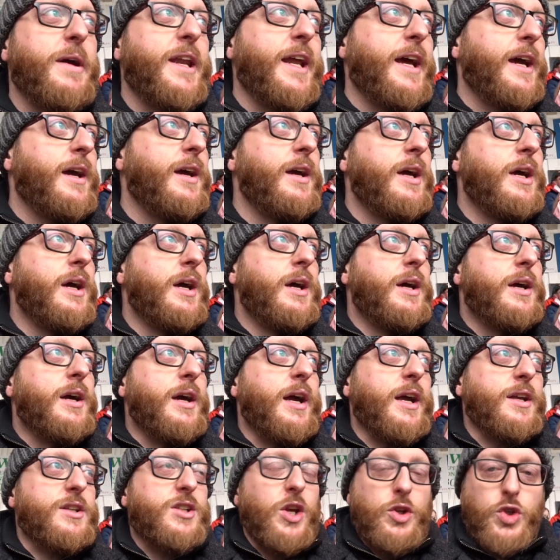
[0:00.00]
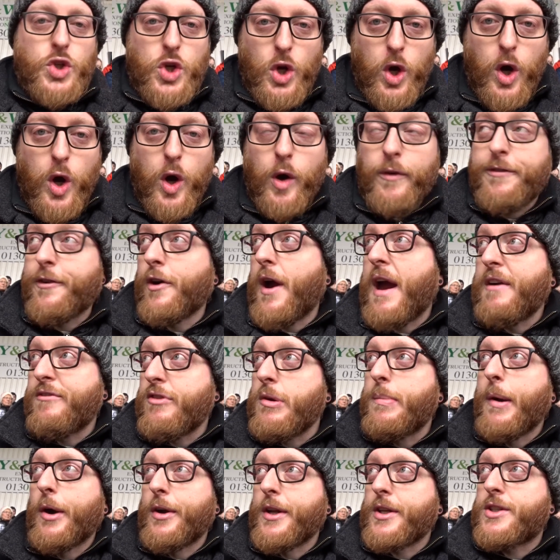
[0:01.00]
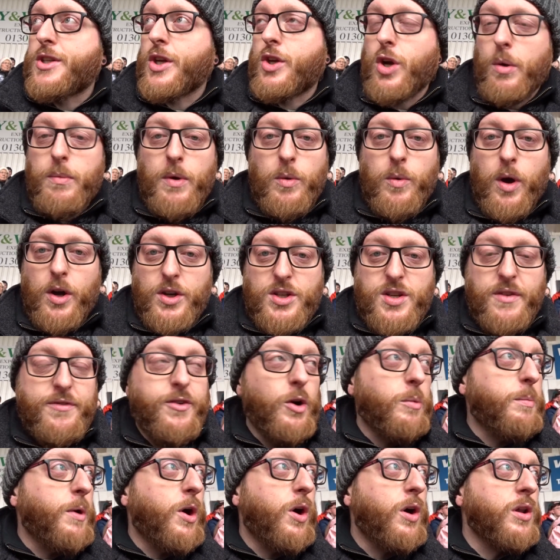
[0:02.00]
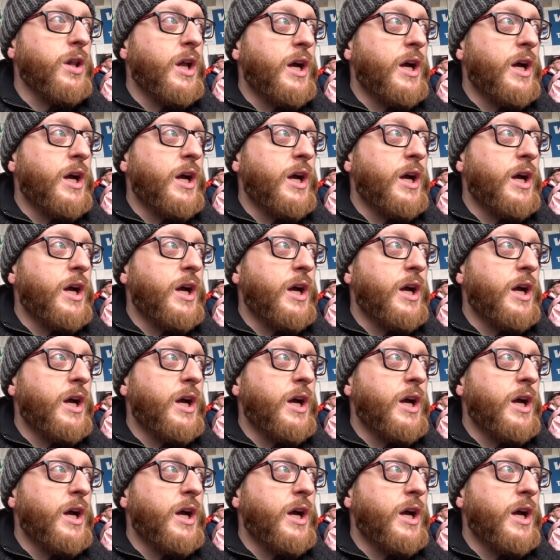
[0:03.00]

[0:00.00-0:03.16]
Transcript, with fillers: the minute. It's a chore for everybody to come and watch the football.